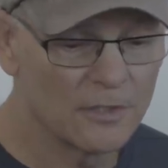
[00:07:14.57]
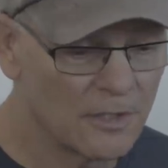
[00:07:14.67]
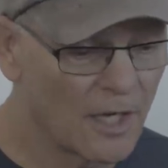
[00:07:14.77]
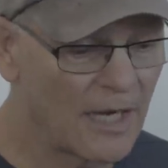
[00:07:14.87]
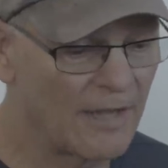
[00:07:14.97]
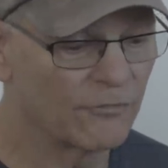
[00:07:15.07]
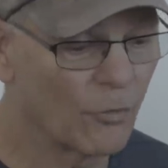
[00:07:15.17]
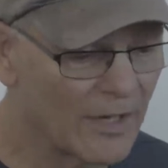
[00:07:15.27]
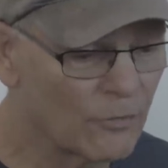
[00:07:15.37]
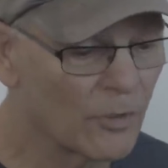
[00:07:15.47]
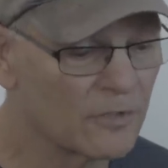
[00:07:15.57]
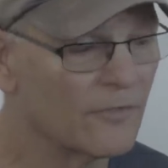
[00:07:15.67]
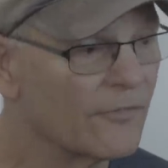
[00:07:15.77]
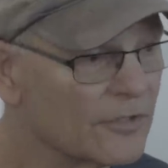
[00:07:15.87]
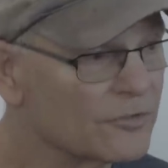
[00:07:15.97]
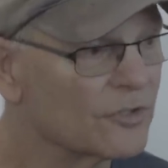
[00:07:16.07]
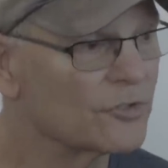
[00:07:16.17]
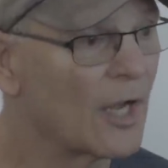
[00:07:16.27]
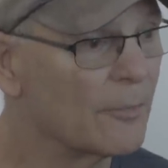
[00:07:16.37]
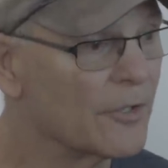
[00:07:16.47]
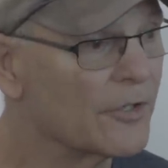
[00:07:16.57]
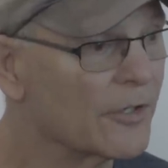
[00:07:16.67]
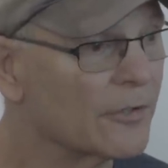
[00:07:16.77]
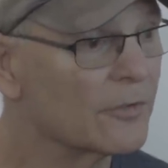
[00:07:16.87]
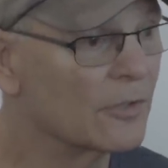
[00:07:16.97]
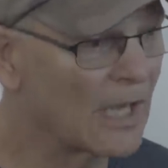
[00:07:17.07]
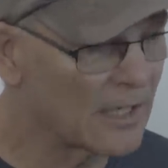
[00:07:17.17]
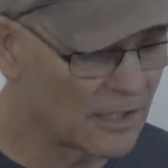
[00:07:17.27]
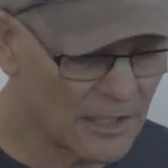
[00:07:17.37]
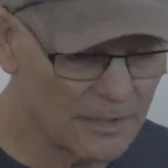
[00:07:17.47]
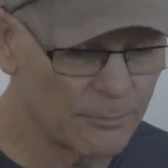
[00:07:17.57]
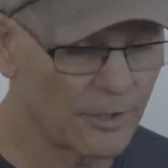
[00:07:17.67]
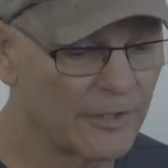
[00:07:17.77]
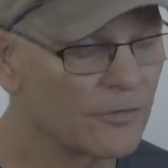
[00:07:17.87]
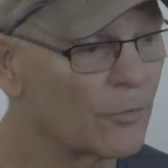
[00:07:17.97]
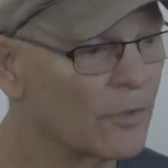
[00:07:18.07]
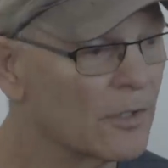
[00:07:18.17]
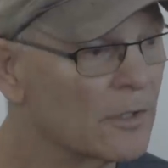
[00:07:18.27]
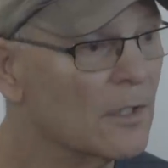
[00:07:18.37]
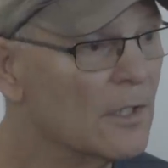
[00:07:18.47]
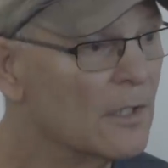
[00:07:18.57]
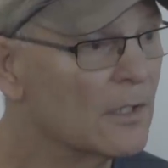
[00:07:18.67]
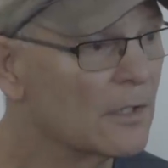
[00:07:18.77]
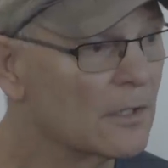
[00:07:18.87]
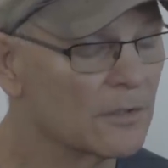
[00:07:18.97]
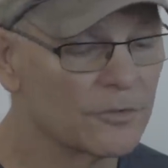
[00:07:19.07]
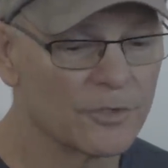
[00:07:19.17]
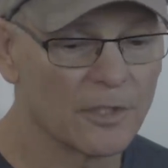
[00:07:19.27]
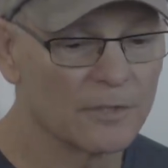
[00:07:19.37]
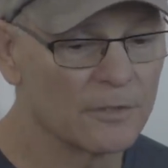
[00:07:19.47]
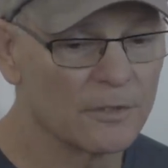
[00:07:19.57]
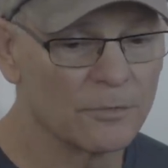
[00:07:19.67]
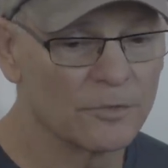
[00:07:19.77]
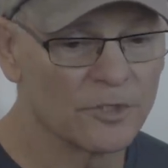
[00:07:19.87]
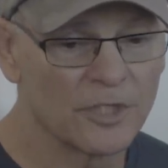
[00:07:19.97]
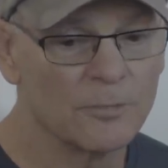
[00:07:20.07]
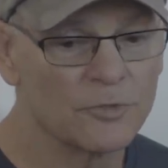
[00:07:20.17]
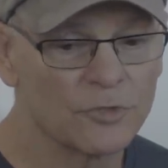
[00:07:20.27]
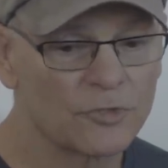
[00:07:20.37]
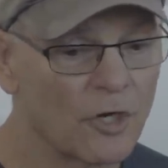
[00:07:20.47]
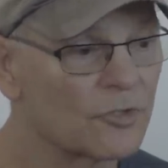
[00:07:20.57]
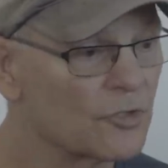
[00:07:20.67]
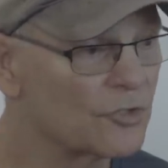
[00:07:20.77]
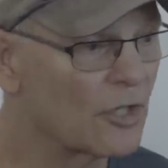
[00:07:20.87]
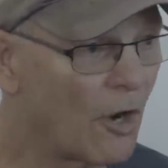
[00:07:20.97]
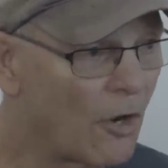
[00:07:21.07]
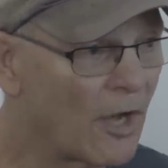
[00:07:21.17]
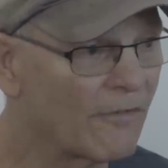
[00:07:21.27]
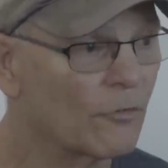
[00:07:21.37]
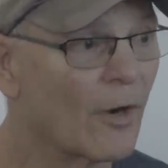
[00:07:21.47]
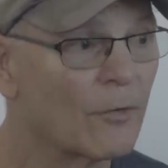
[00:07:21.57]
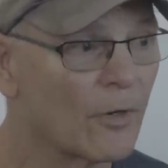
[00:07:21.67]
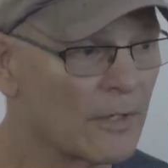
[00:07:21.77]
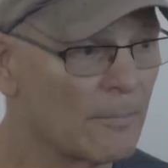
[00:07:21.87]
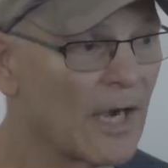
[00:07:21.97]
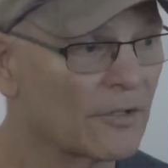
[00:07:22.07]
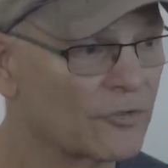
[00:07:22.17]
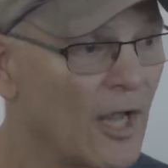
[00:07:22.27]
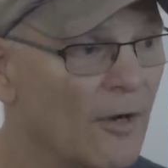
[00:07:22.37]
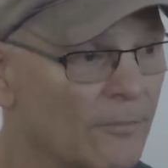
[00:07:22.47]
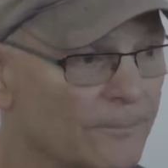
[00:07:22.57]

not have great run defense this time of the year. You got to keep playing the run because uh, the teams you start to see all have great running backs now.